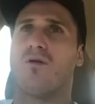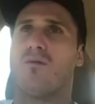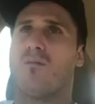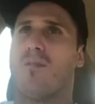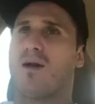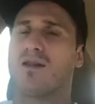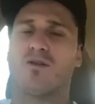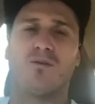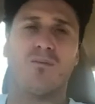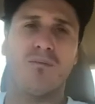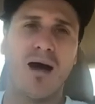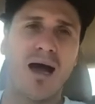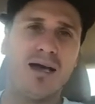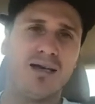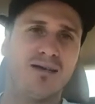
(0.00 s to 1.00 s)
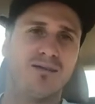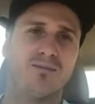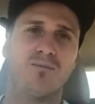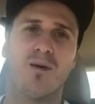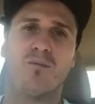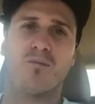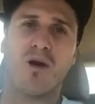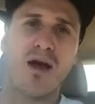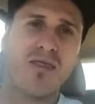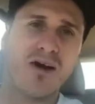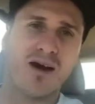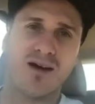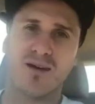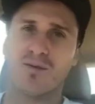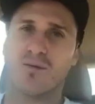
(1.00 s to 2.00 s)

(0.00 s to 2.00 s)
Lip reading: my little mate, my brother.